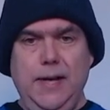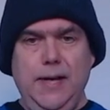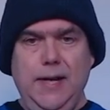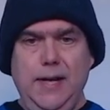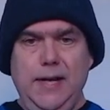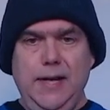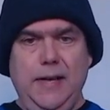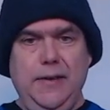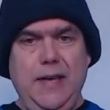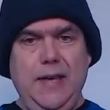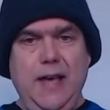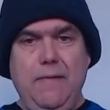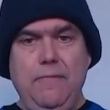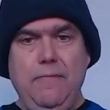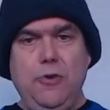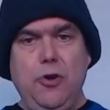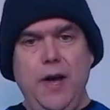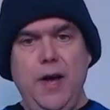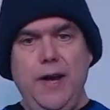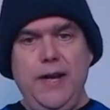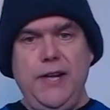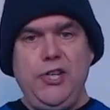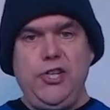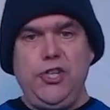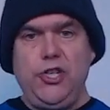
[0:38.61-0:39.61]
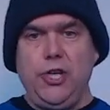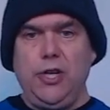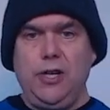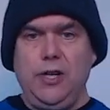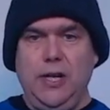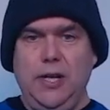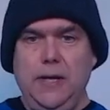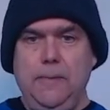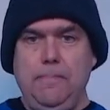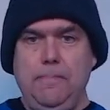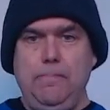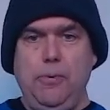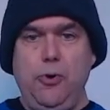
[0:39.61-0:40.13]
Now if you haven't got any
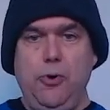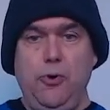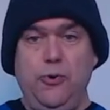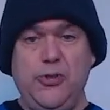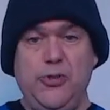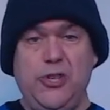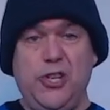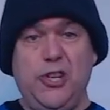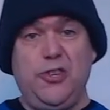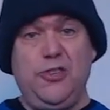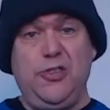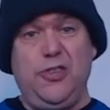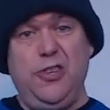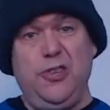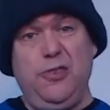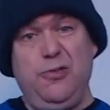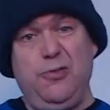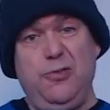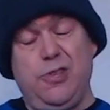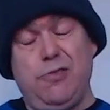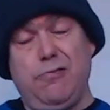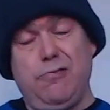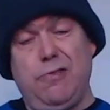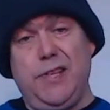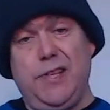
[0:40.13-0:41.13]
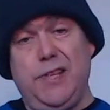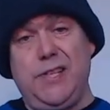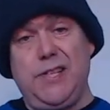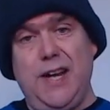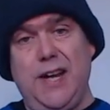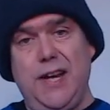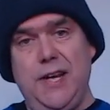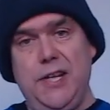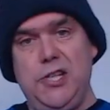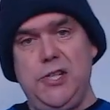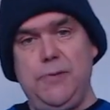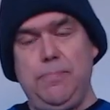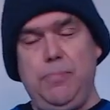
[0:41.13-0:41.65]
juggling balls, you could use 3
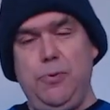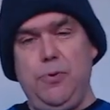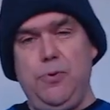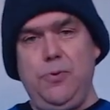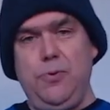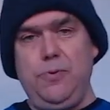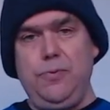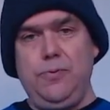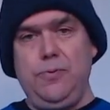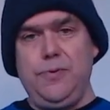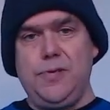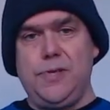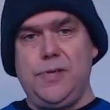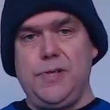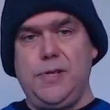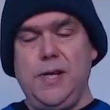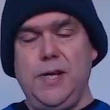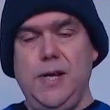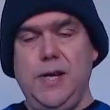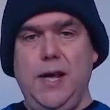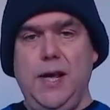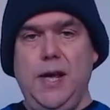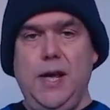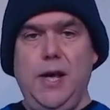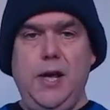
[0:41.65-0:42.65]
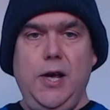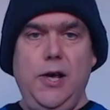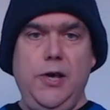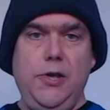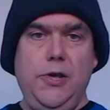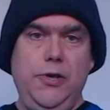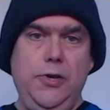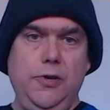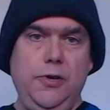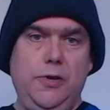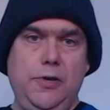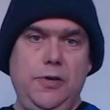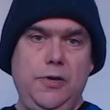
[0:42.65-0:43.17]
tennis balls,
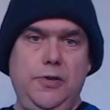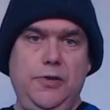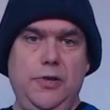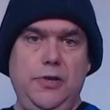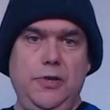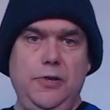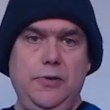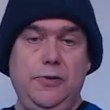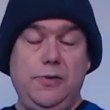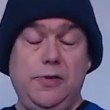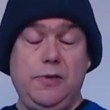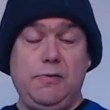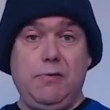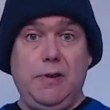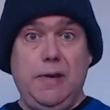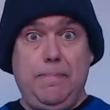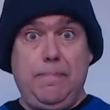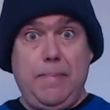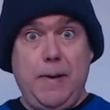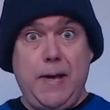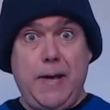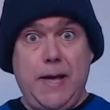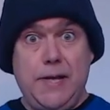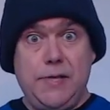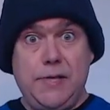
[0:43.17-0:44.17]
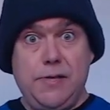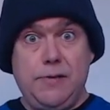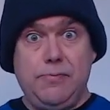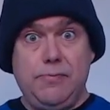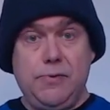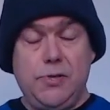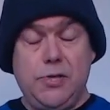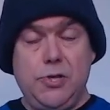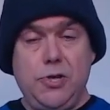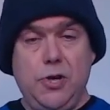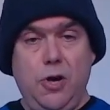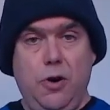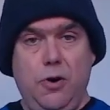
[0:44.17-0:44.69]
you could use 3 pairs of
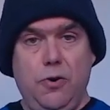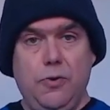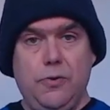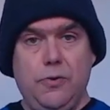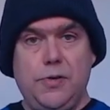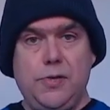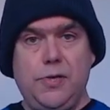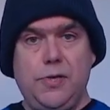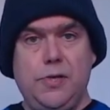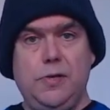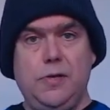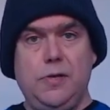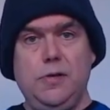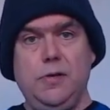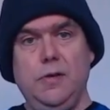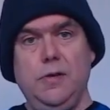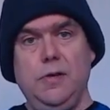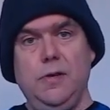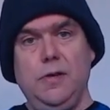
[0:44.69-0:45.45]
socks,